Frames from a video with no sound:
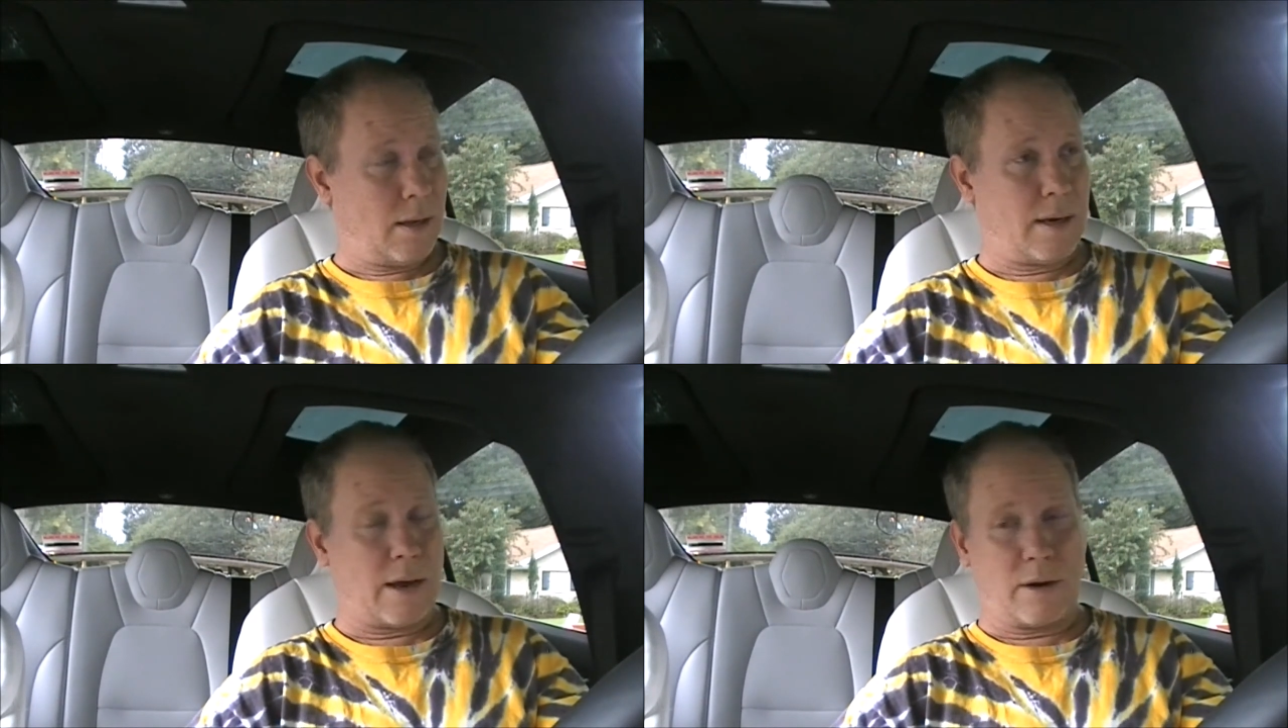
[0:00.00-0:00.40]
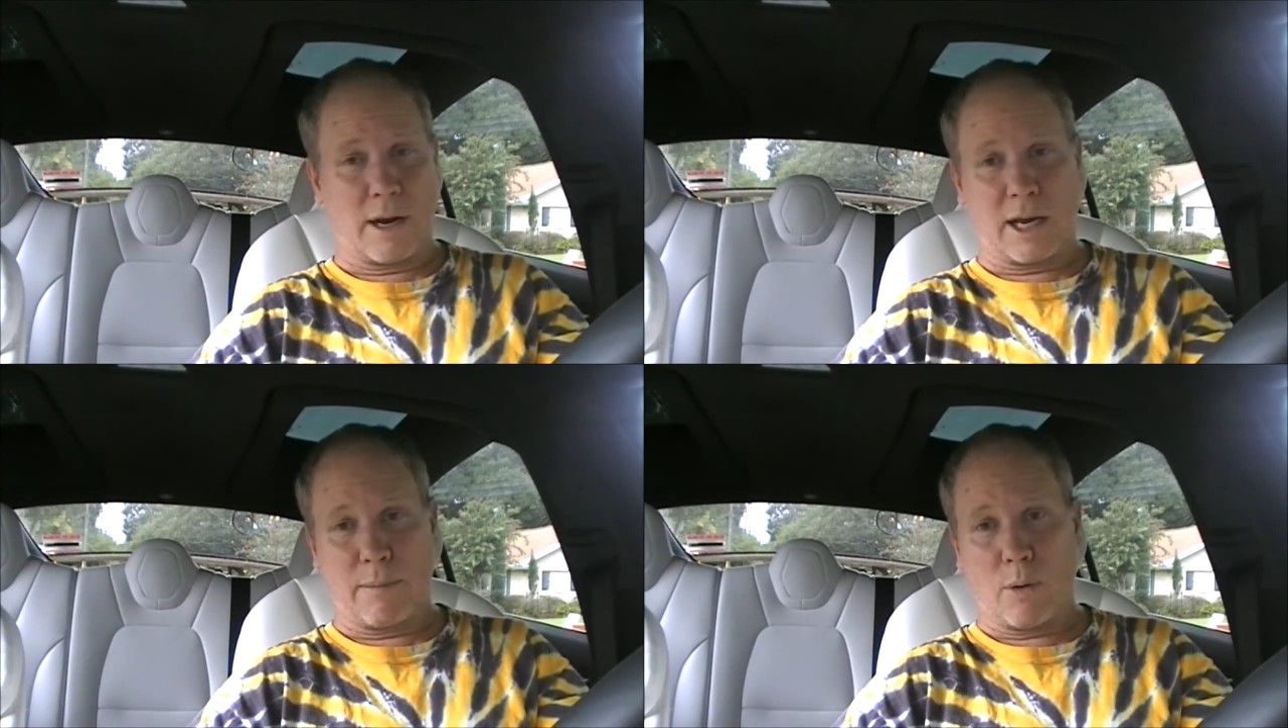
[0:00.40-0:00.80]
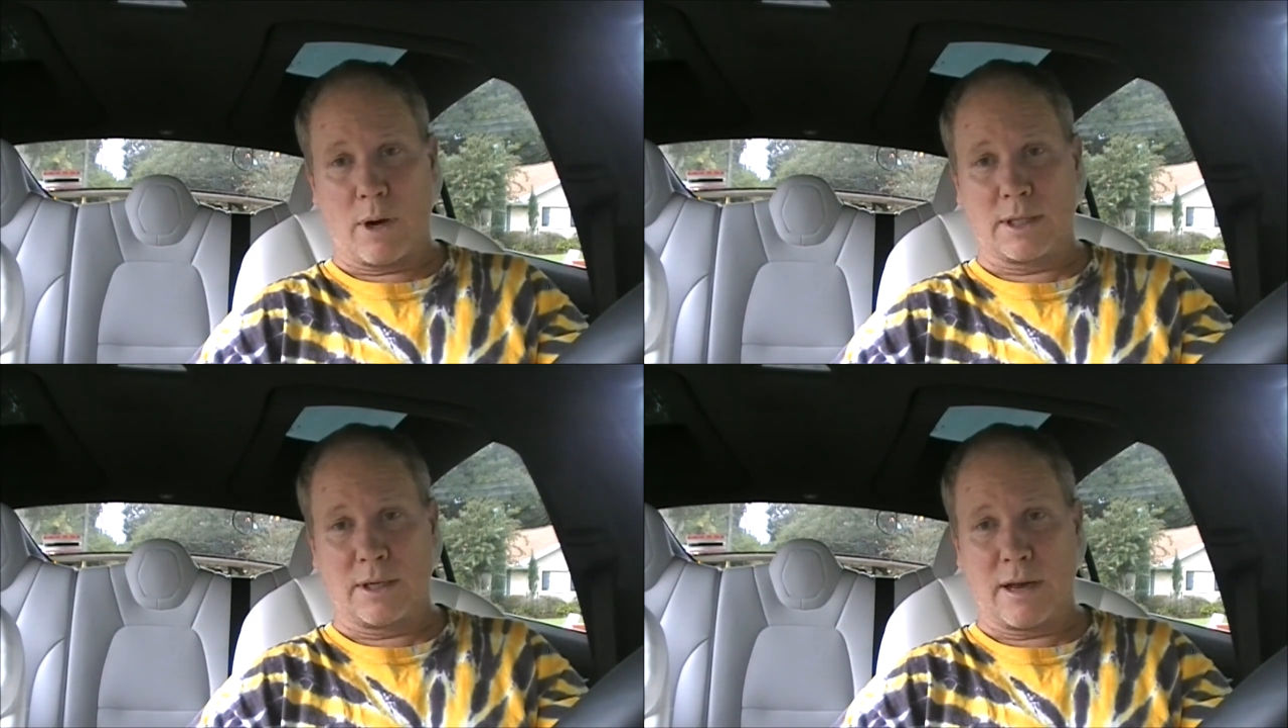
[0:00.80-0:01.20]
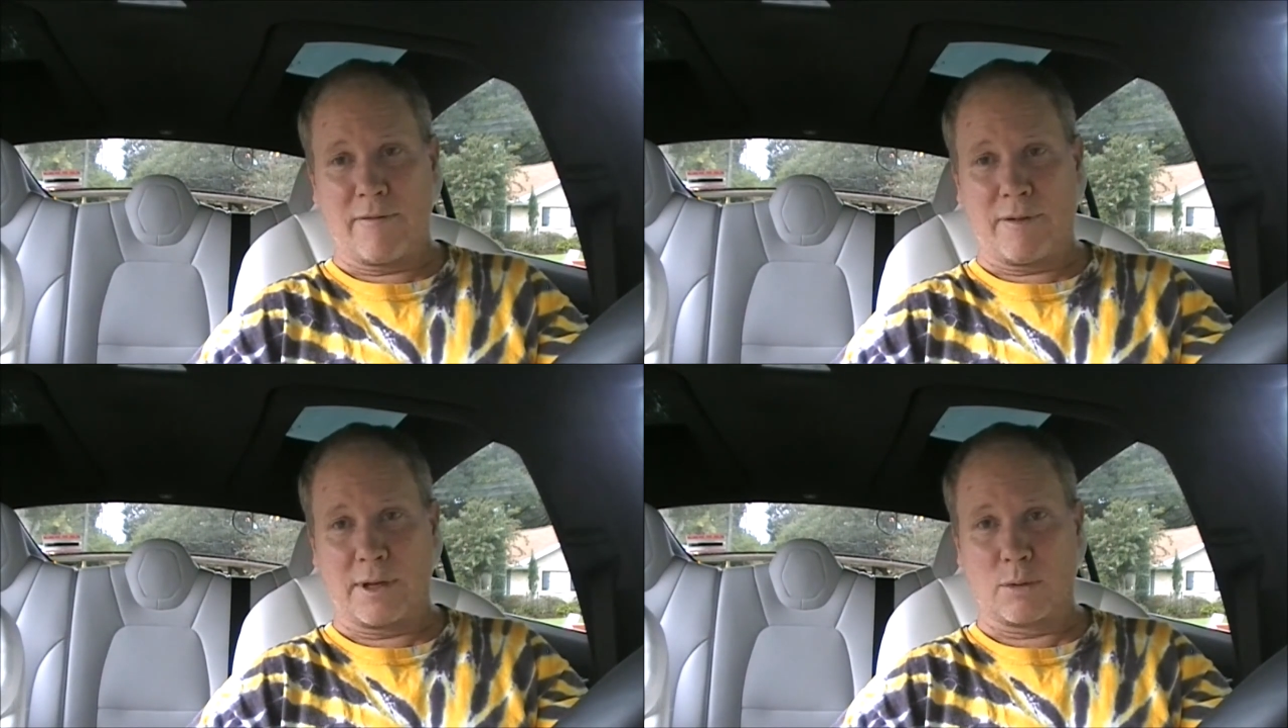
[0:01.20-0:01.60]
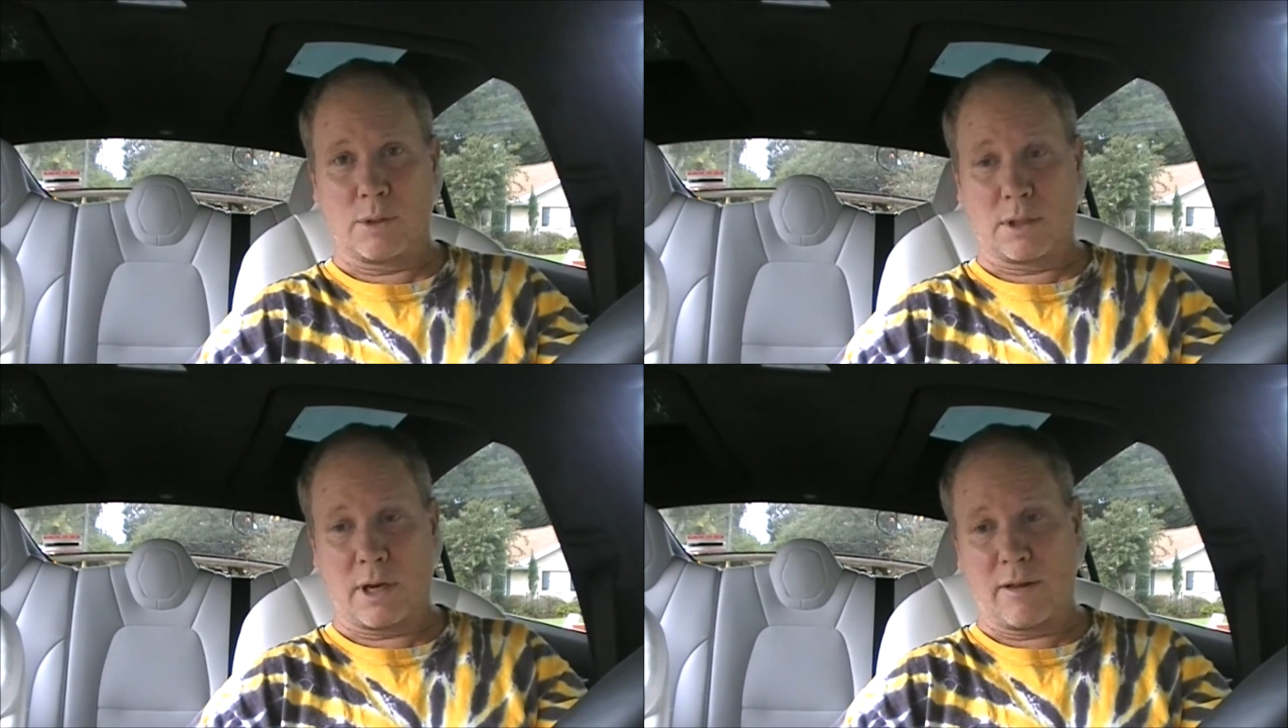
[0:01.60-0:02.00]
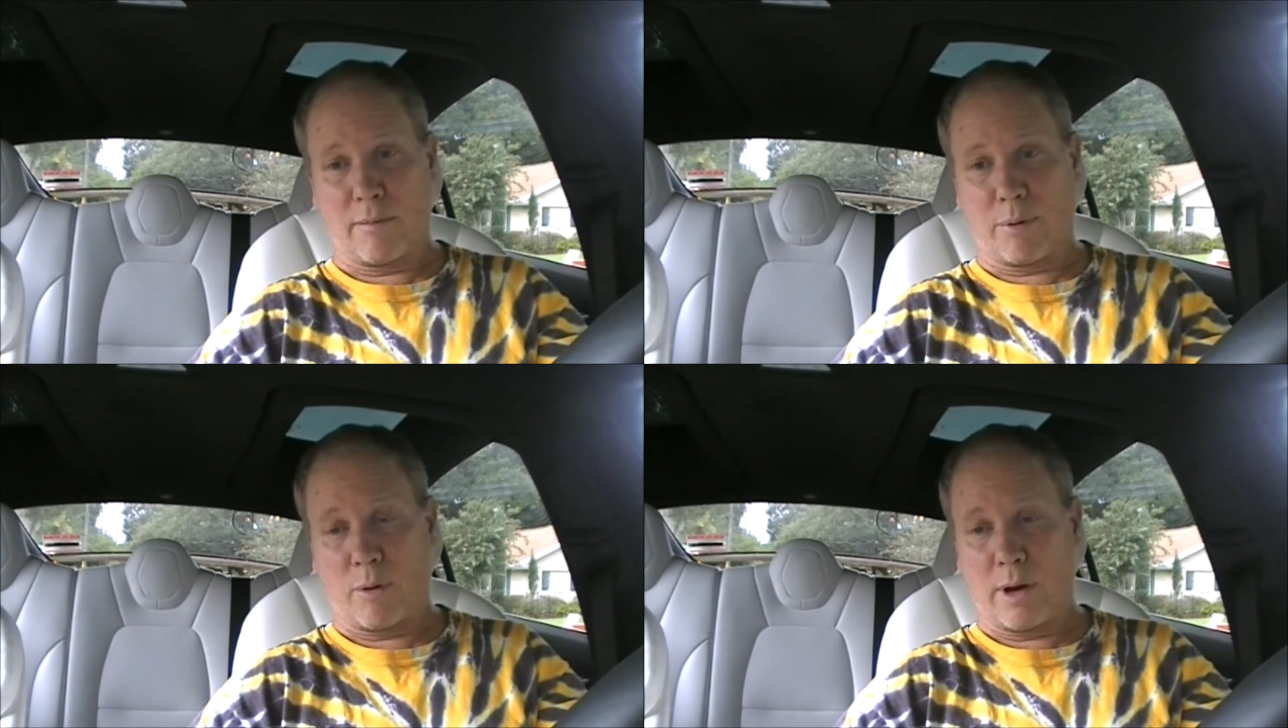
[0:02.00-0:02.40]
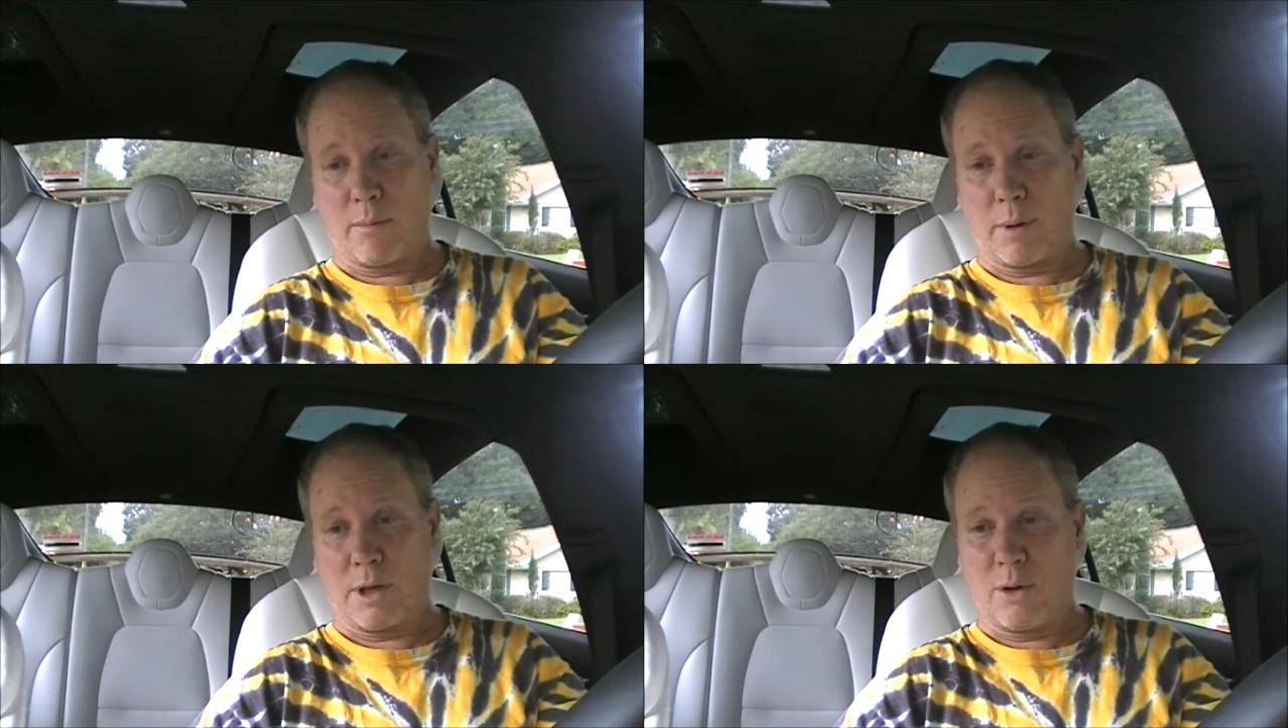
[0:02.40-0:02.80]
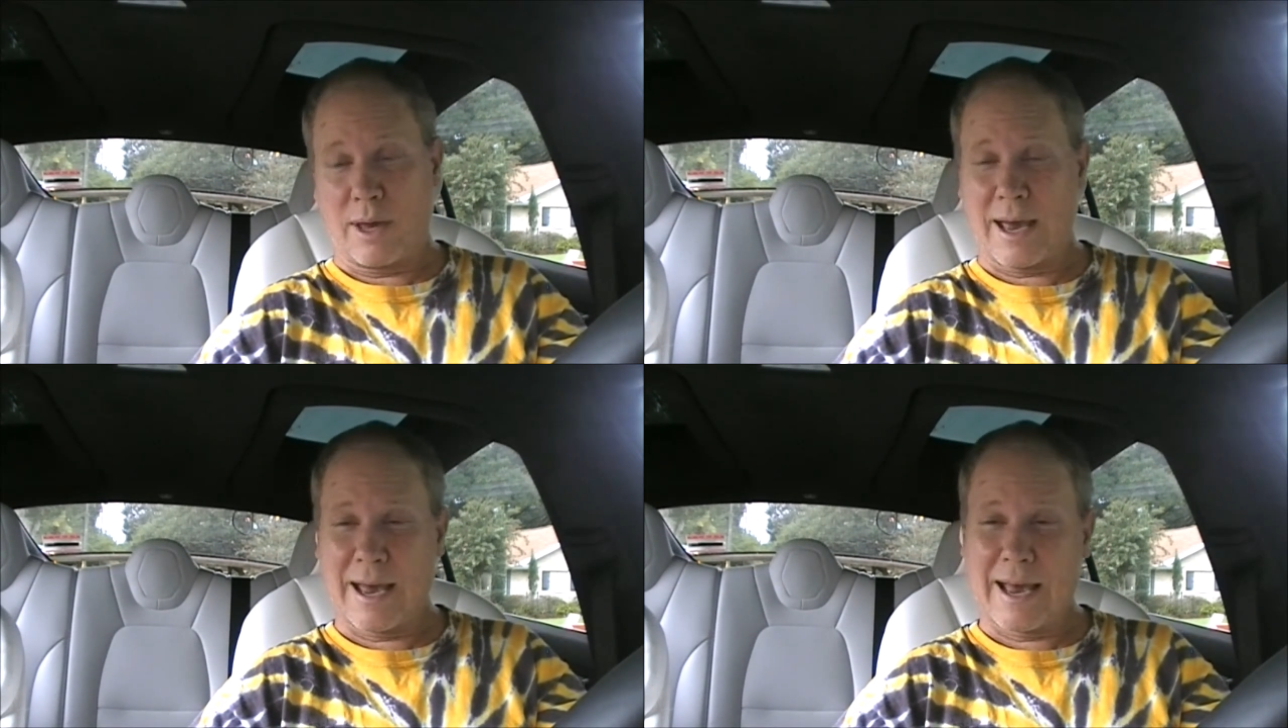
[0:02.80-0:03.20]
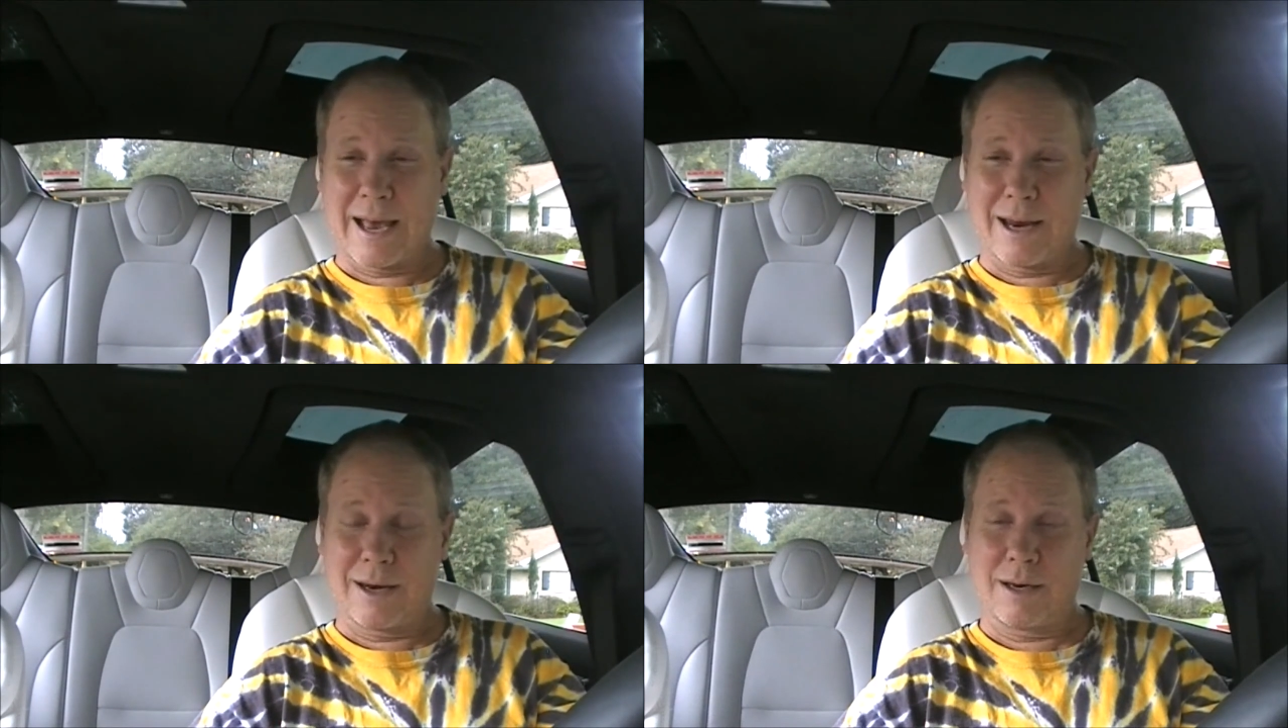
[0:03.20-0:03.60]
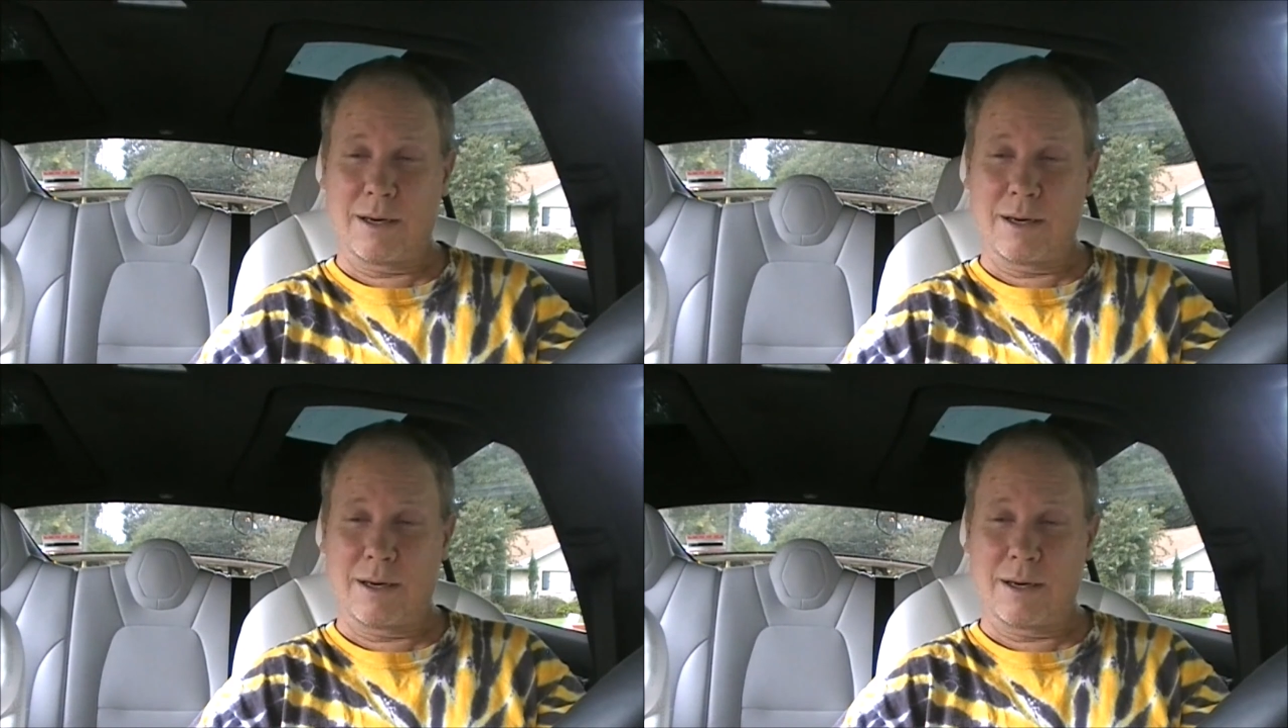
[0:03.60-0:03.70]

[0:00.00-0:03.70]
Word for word: Now, you're not going to be watching Netflix, which is kind of the point, but you can